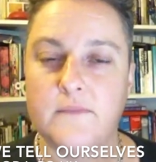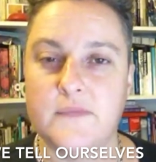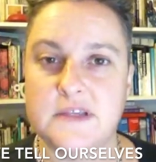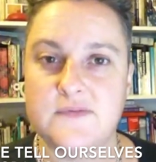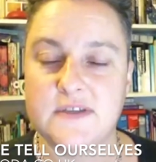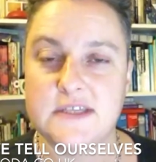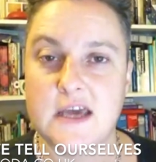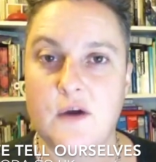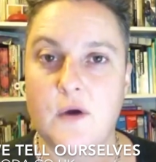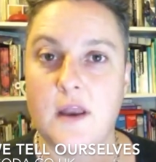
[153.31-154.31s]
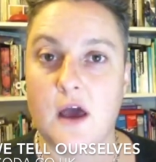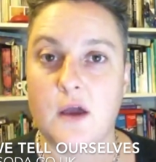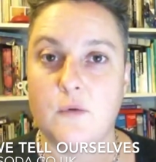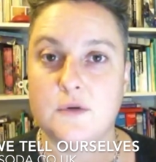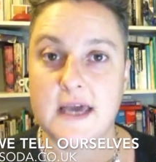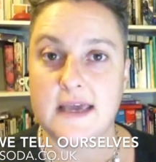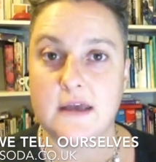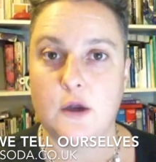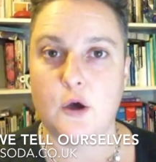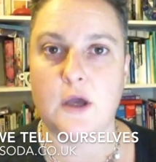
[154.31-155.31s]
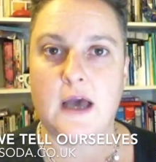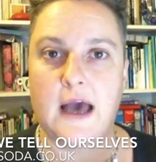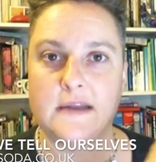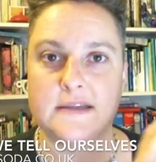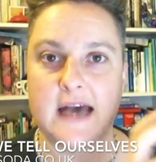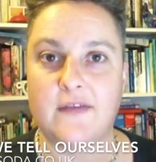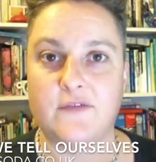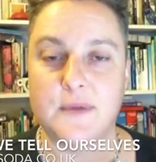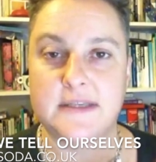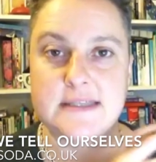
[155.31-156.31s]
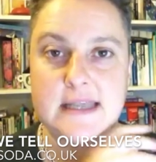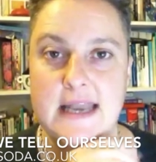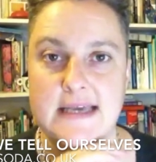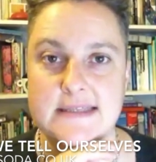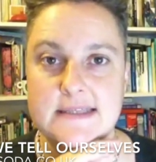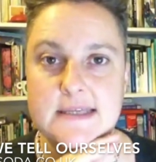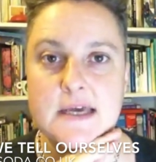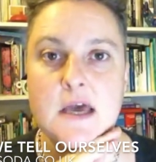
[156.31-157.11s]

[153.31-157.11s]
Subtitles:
this video and I will take a look and add them into the list.